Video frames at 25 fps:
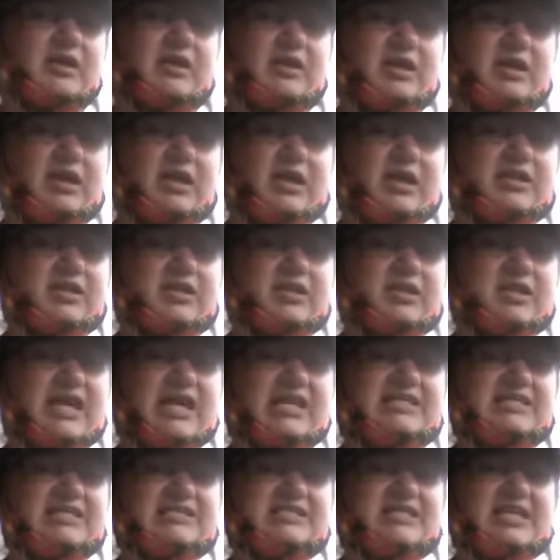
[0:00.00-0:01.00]
In the
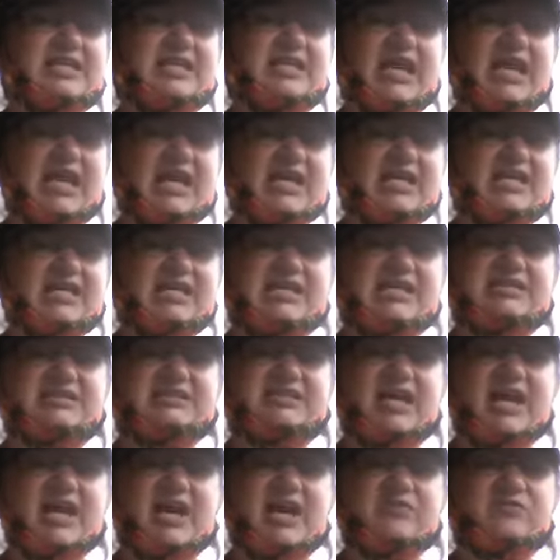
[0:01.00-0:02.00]
1980s,
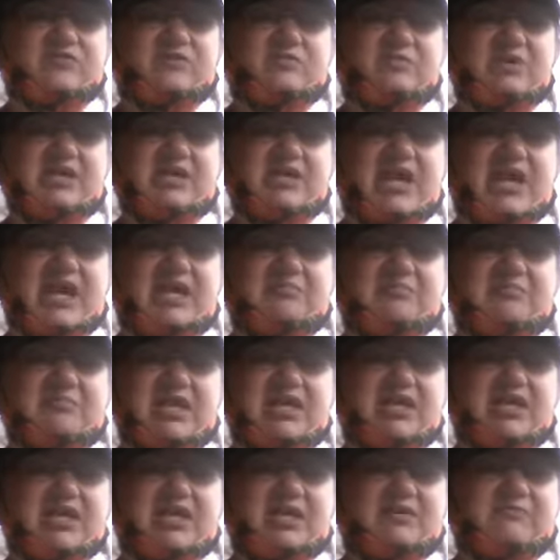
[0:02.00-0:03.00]
Catherine began
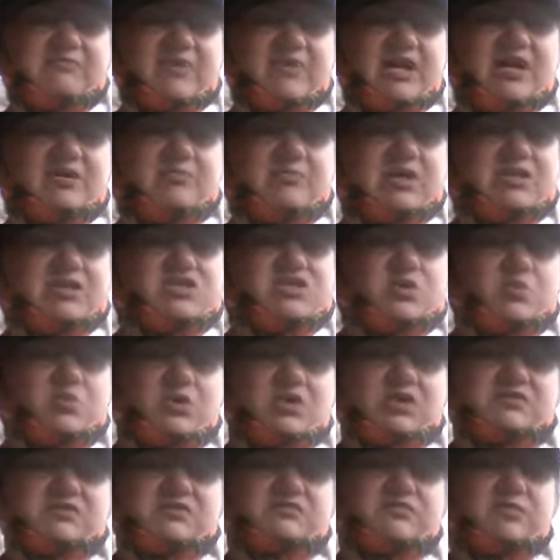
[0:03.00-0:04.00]
making environmental
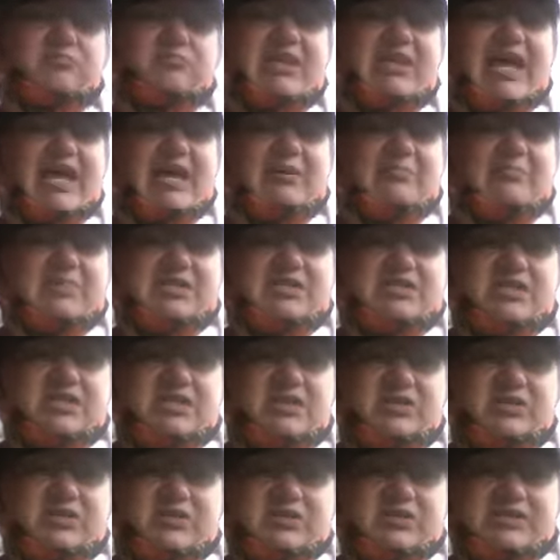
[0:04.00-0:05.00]
works from plant
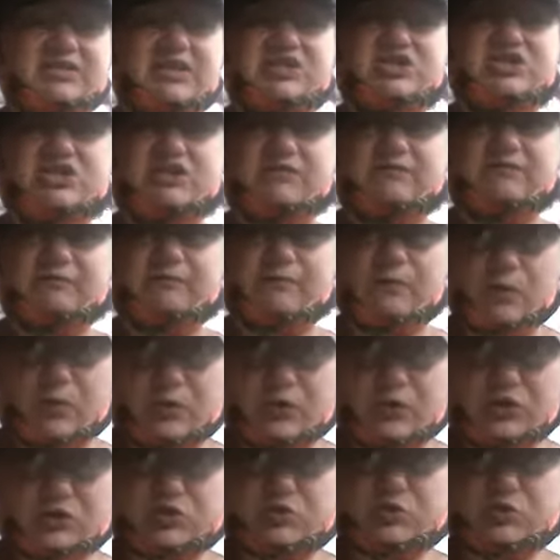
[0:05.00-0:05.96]
materials that she foraged